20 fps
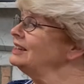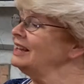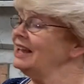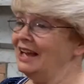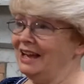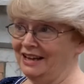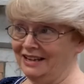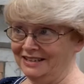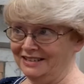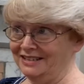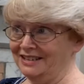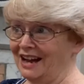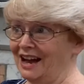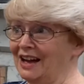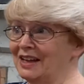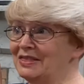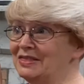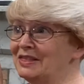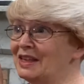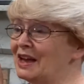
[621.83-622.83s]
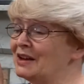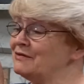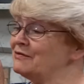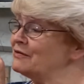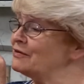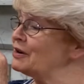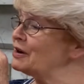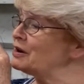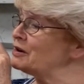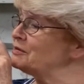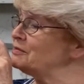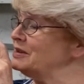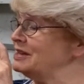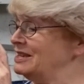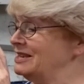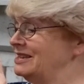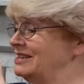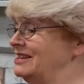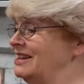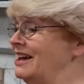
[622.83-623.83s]
And on that farm
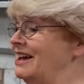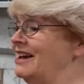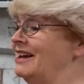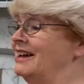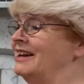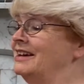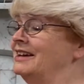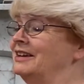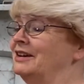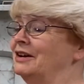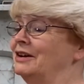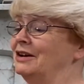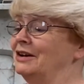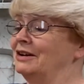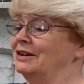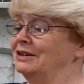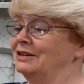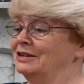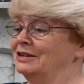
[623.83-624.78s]
he had a